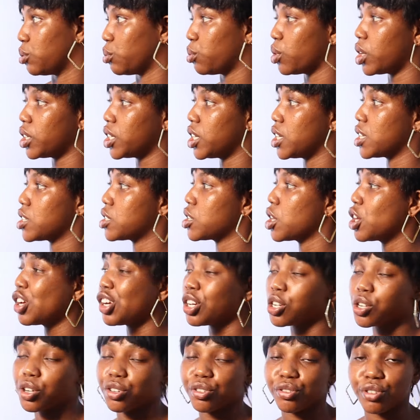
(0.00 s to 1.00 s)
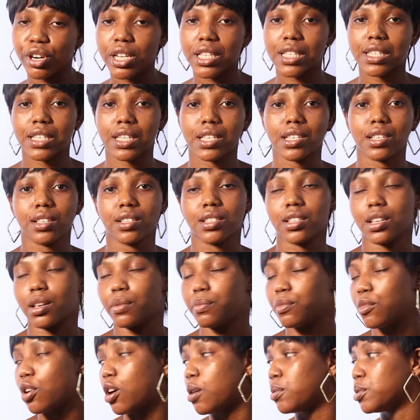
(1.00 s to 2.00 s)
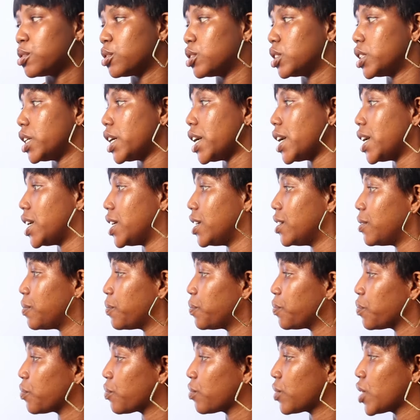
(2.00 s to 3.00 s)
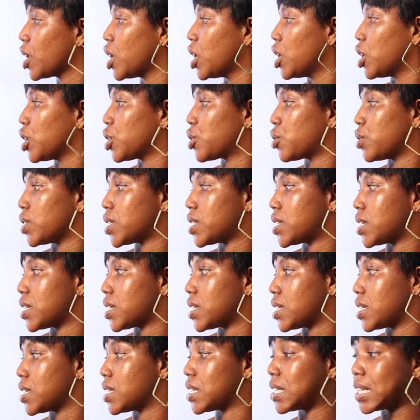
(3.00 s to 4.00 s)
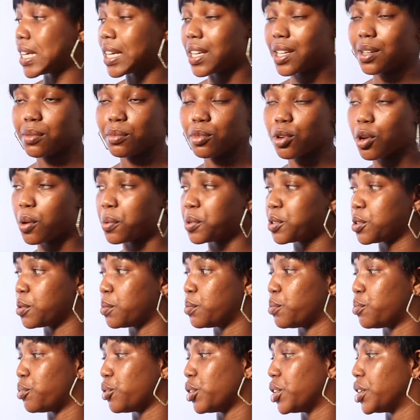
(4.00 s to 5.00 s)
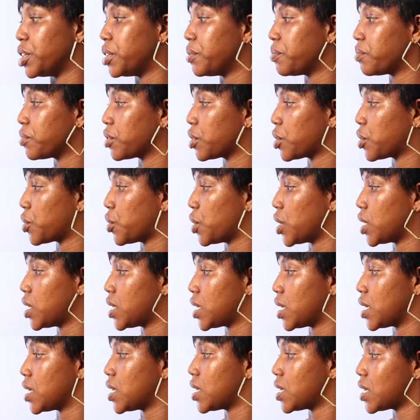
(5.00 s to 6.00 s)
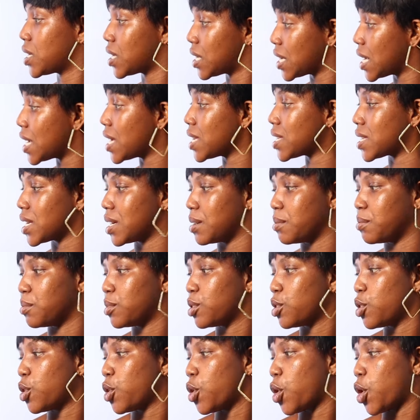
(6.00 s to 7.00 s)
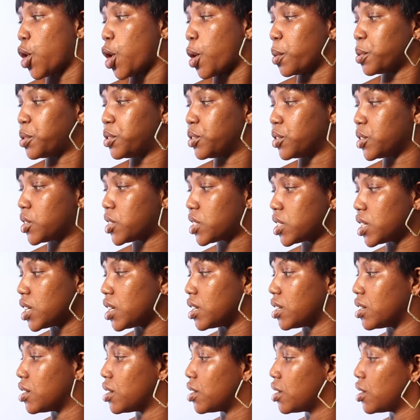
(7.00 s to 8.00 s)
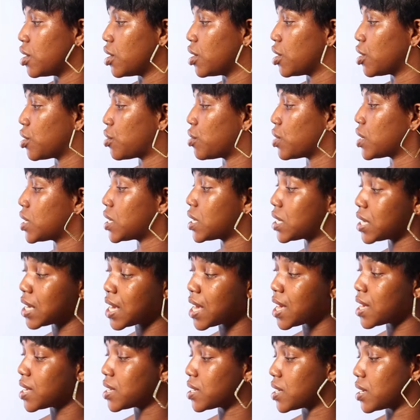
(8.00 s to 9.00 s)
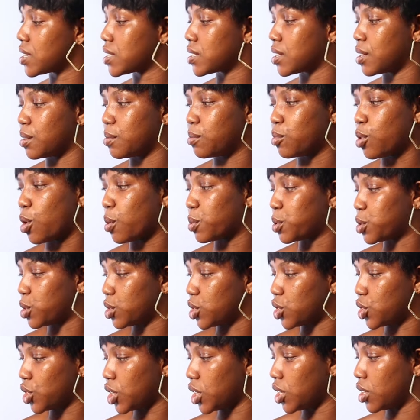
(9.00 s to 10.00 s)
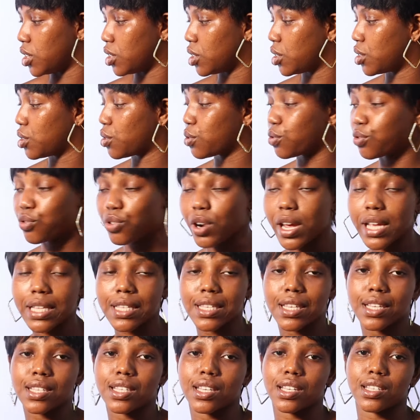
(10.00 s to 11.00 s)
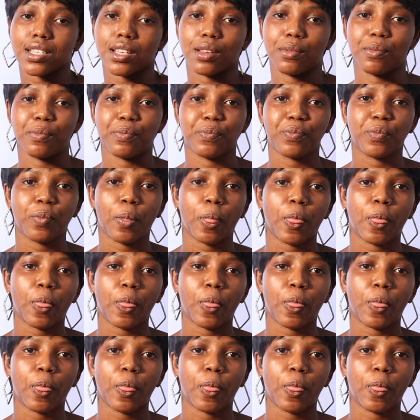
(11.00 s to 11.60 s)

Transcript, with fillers: The word is criticism, option A, criticism, option B, criticism, Option C, criticism. Option D, criticism.